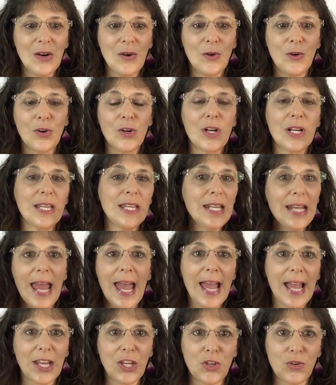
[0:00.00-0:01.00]
or
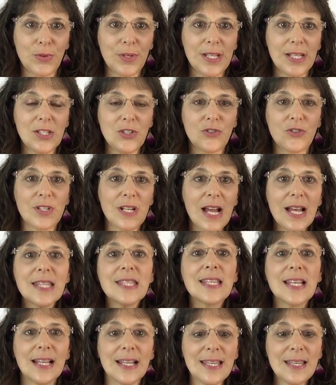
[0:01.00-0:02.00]
inaccurate or
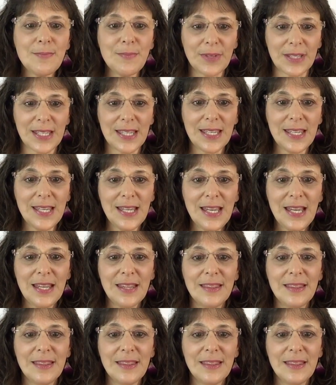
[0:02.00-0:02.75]
not timely,